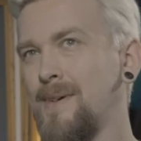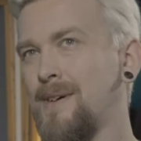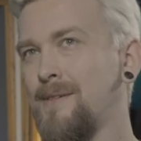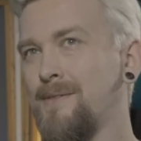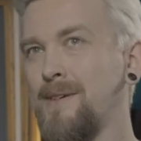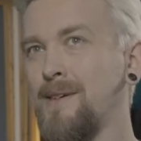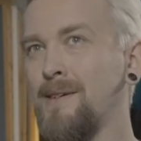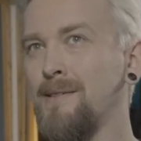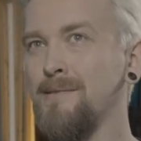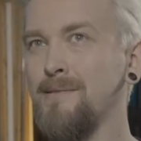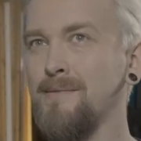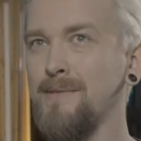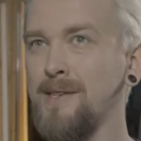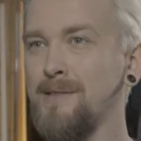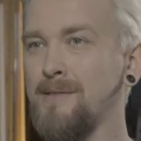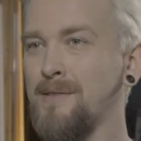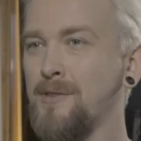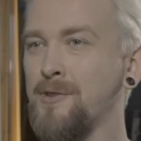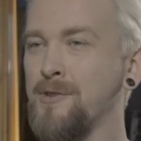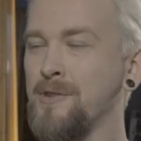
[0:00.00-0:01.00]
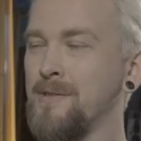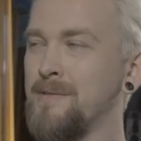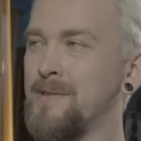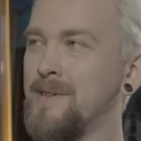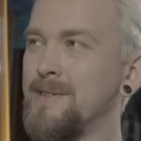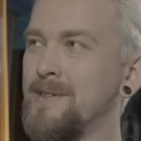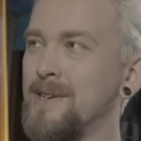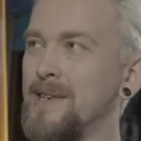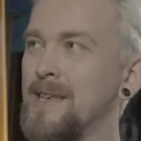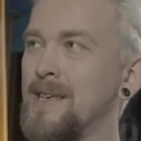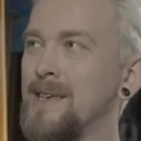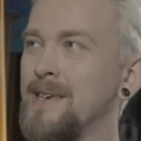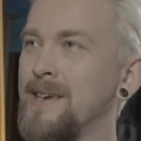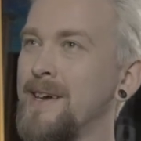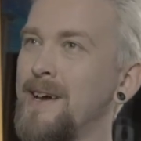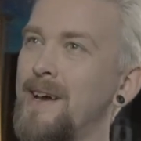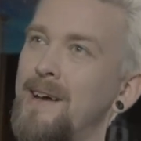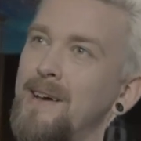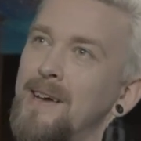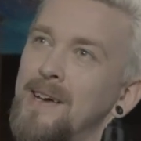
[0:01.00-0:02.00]
I think that's the genre.
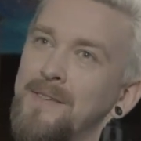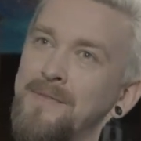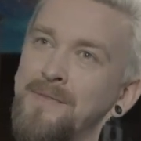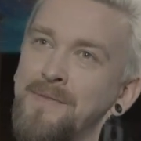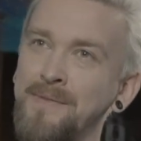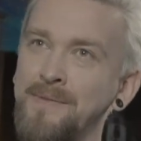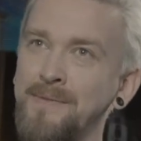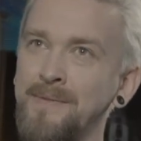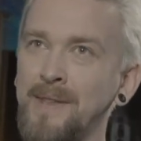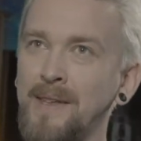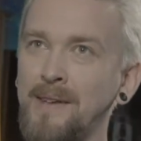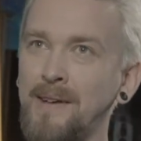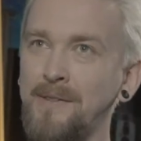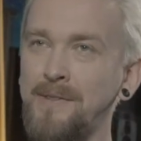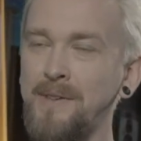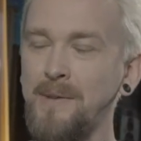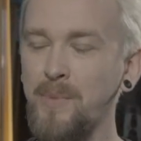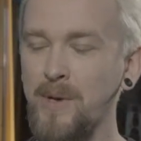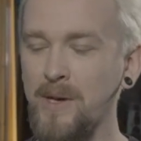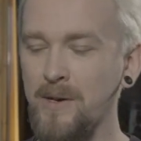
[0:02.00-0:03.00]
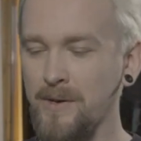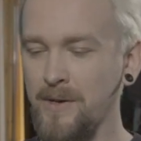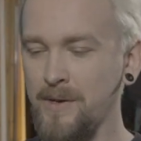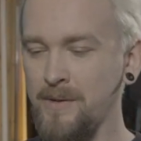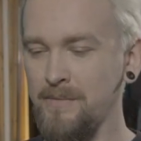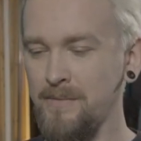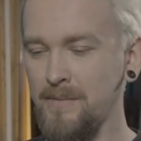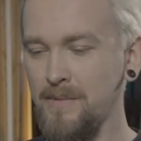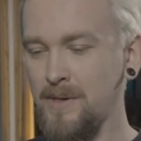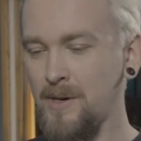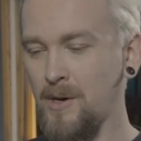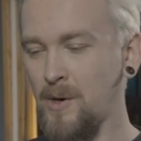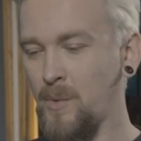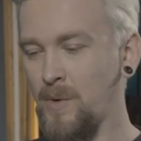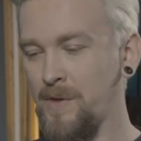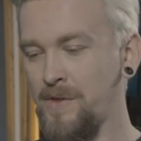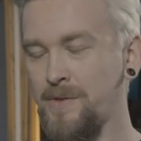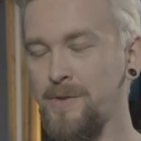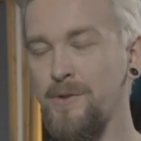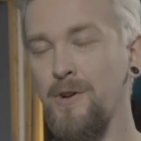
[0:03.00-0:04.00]
Yeah, and I think we're gonna go
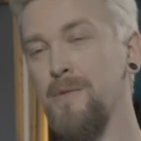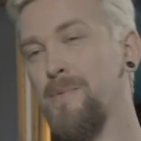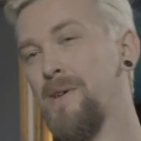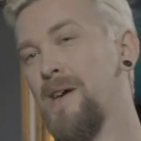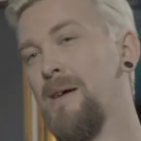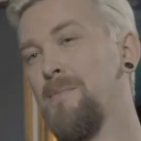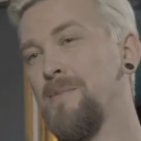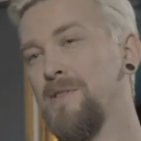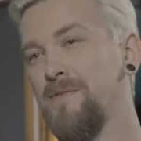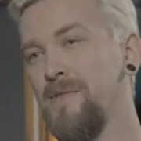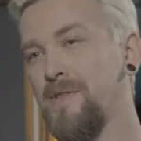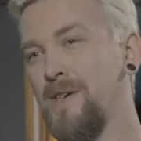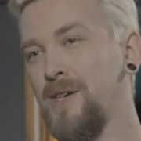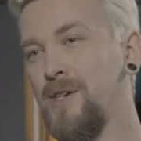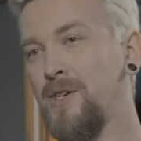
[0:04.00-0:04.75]
with Dolby Atmos for that